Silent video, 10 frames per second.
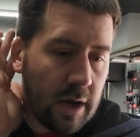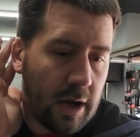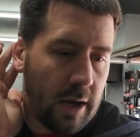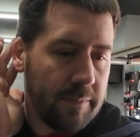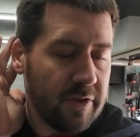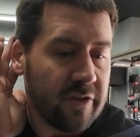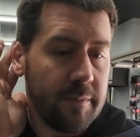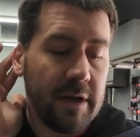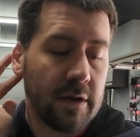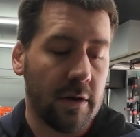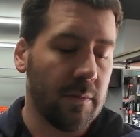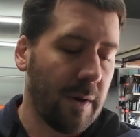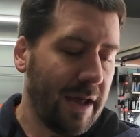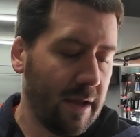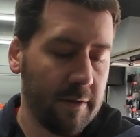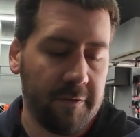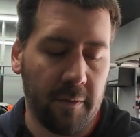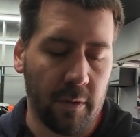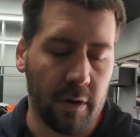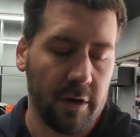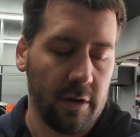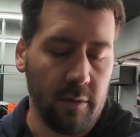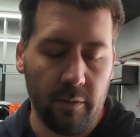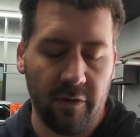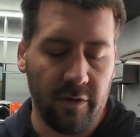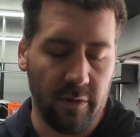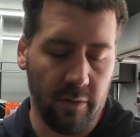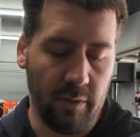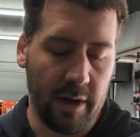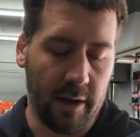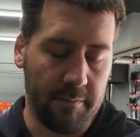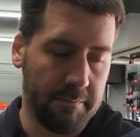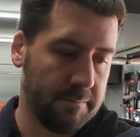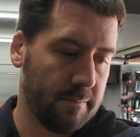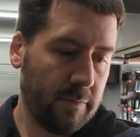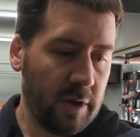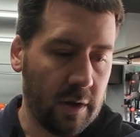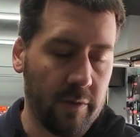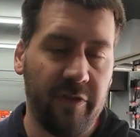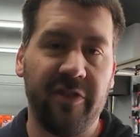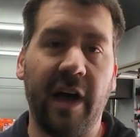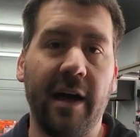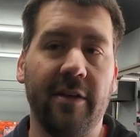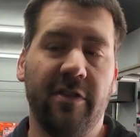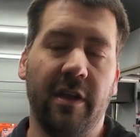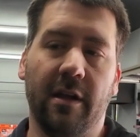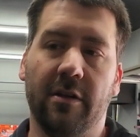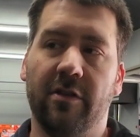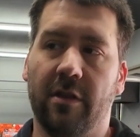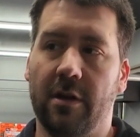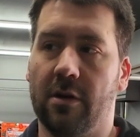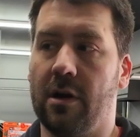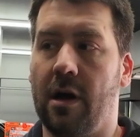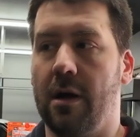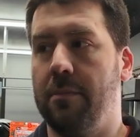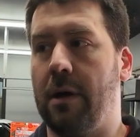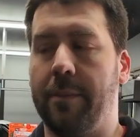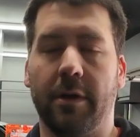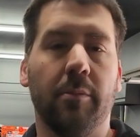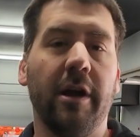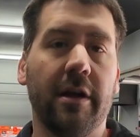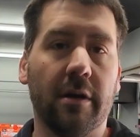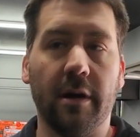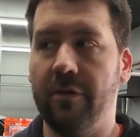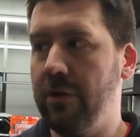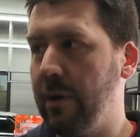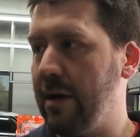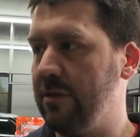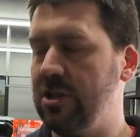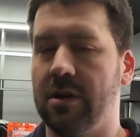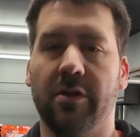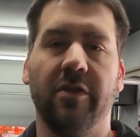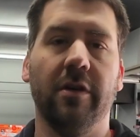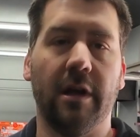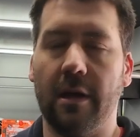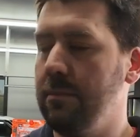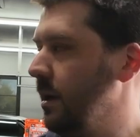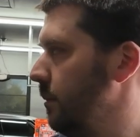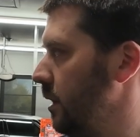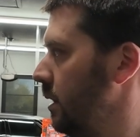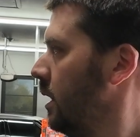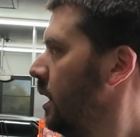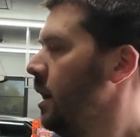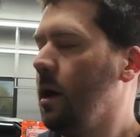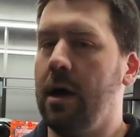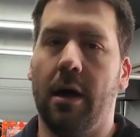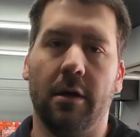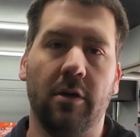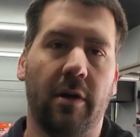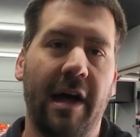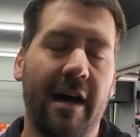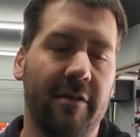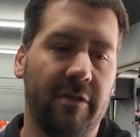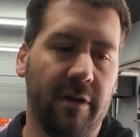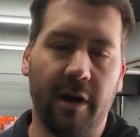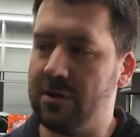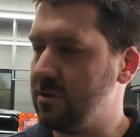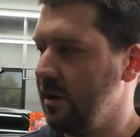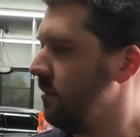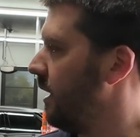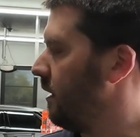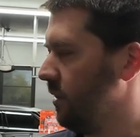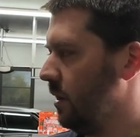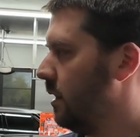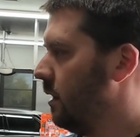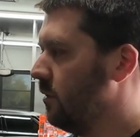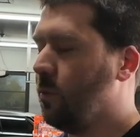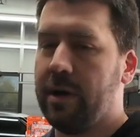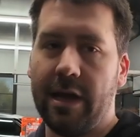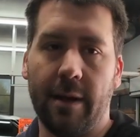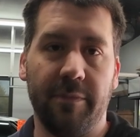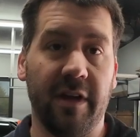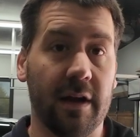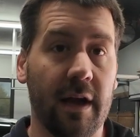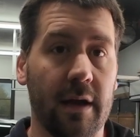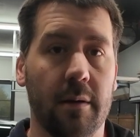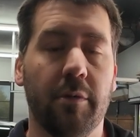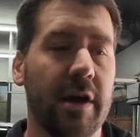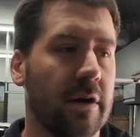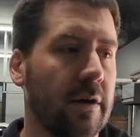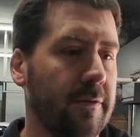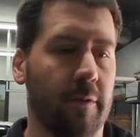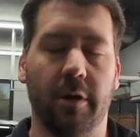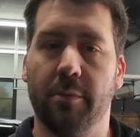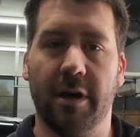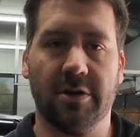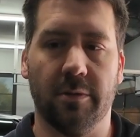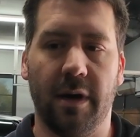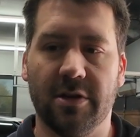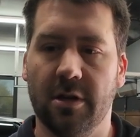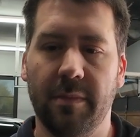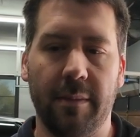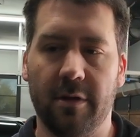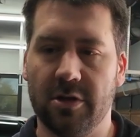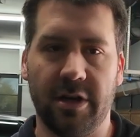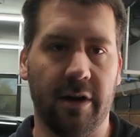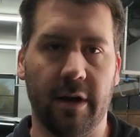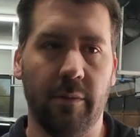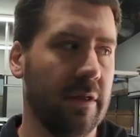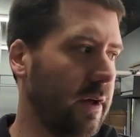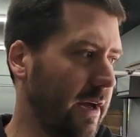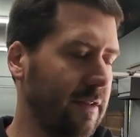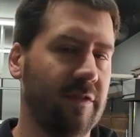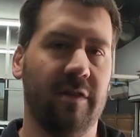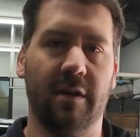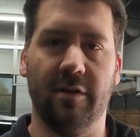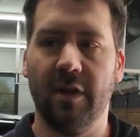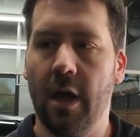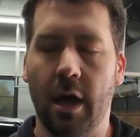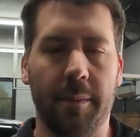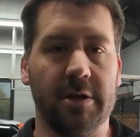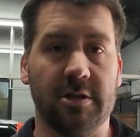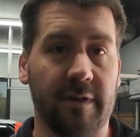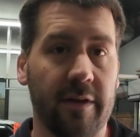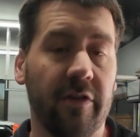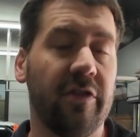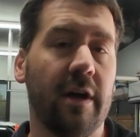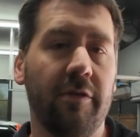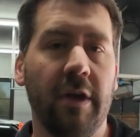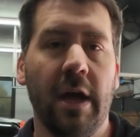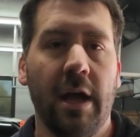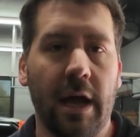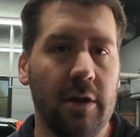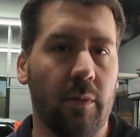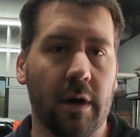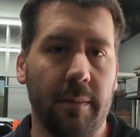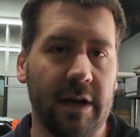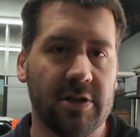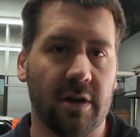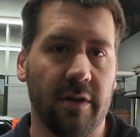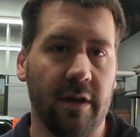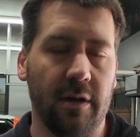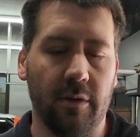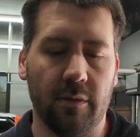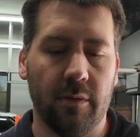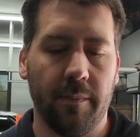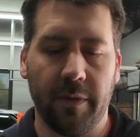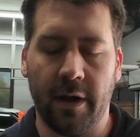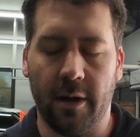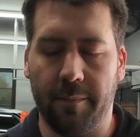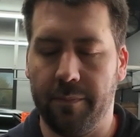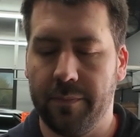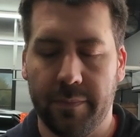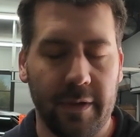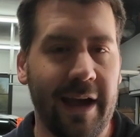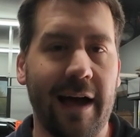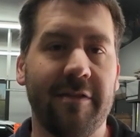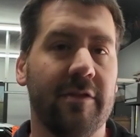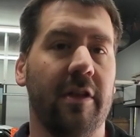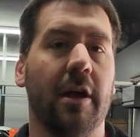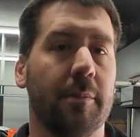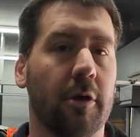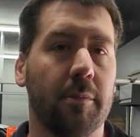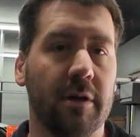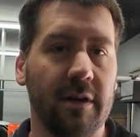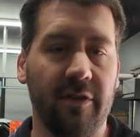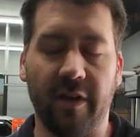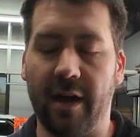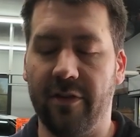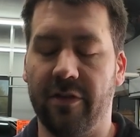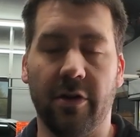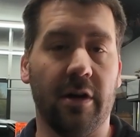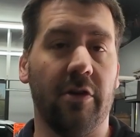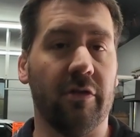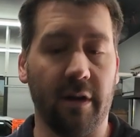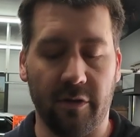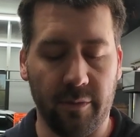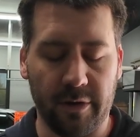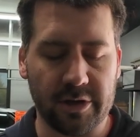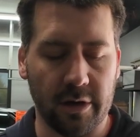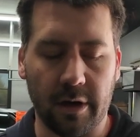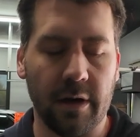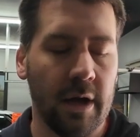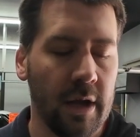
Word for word: Um, this could be a good way for you to um, you know, size things so that you're not popping a breaker. If you have a shared circuit, maybe uh, you don't have the luxury of having a 20 amp dedicated breaker for your pressure washer. Maybe you're sharing it with lights and a bunch of other stuff, and you want to make sure that you um, have everything appropriately sized so that you're not drawing too much current.